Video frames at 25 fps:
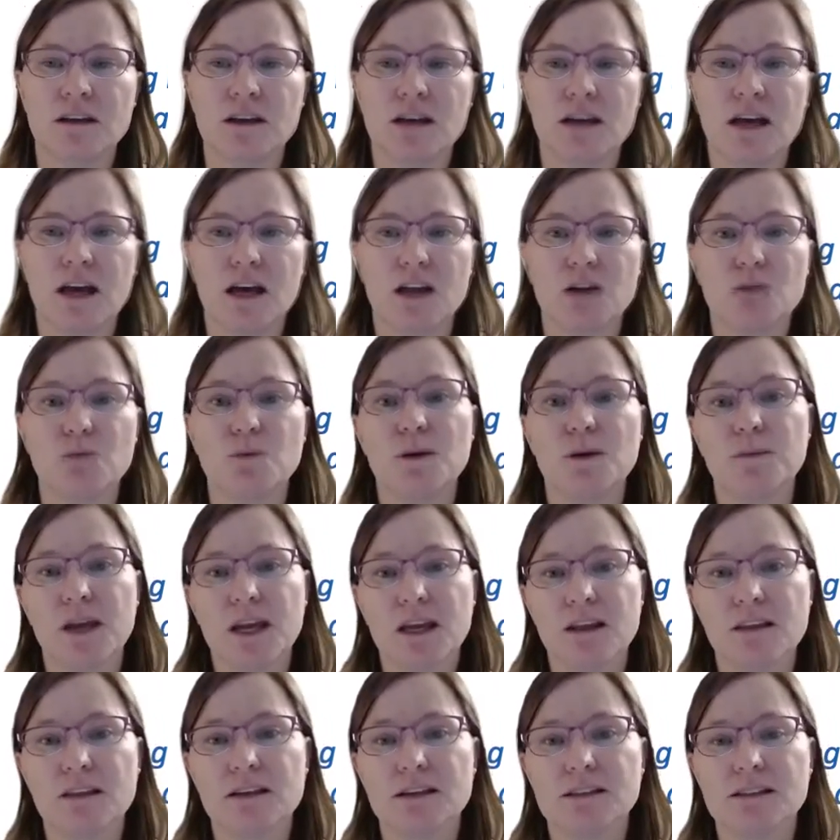and we
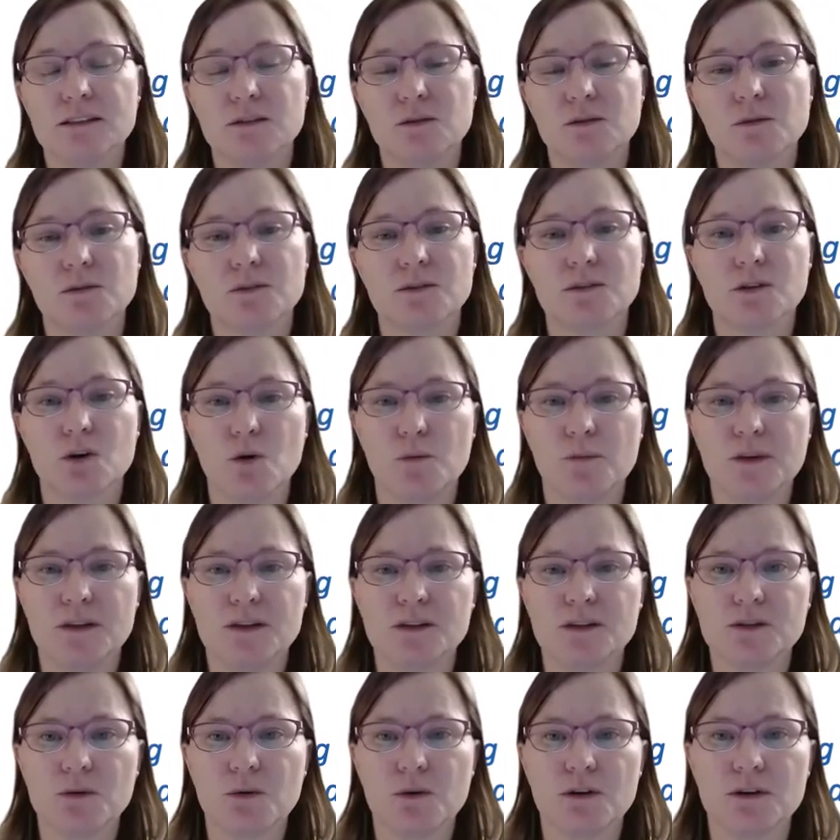make these tools open
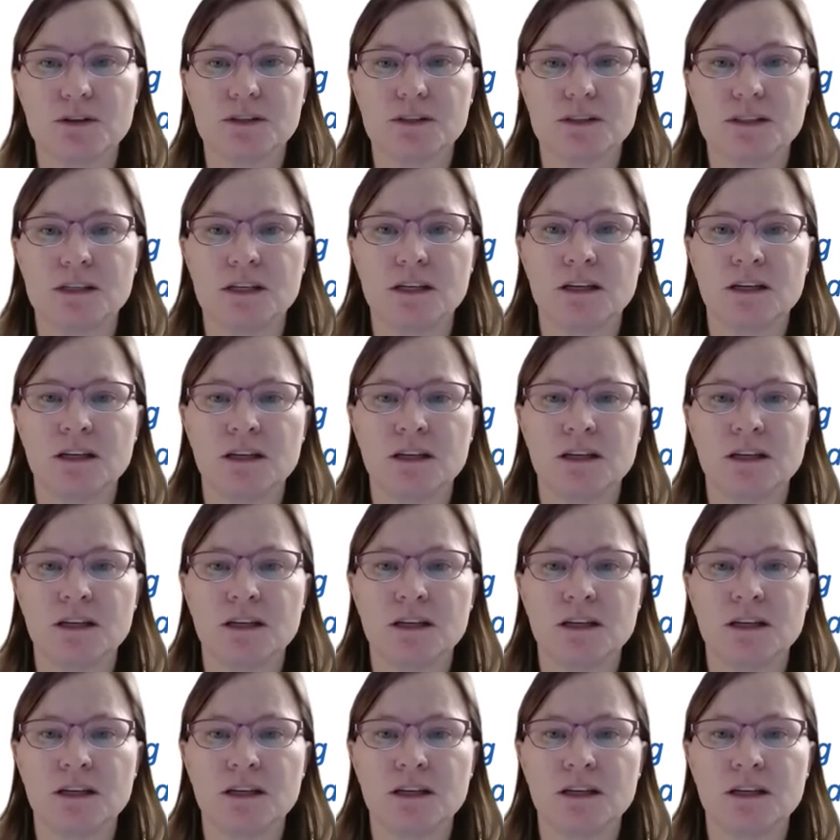source.